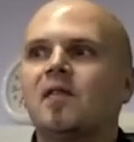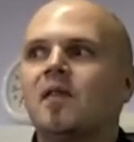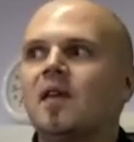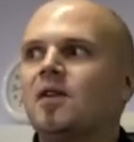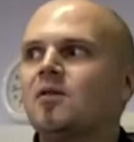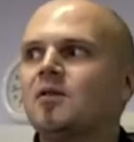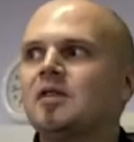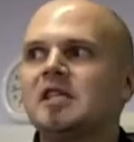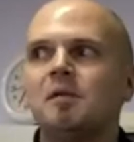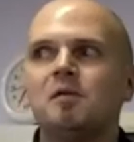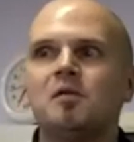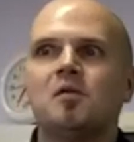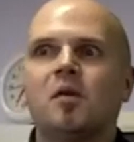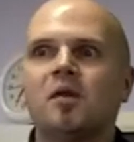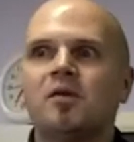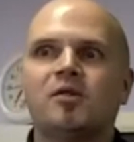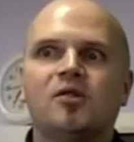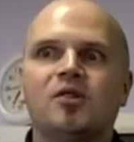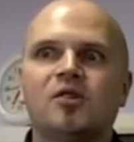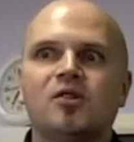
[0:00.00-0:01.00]
They don't seem to
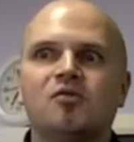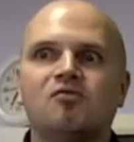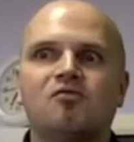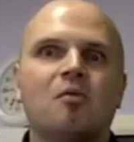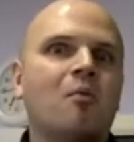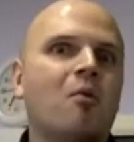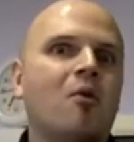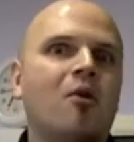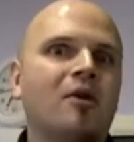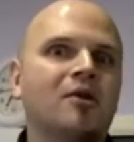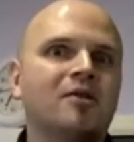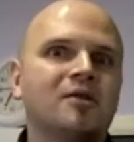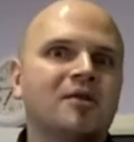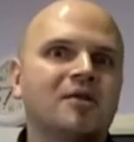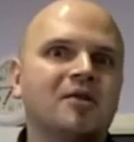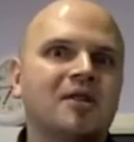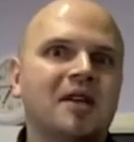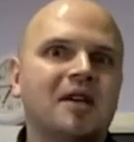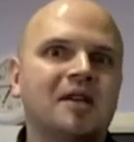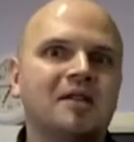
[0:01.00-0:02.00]
want to just report on
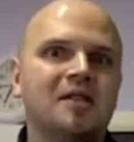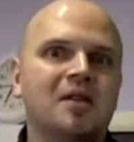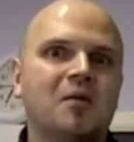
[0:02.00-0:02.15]
things.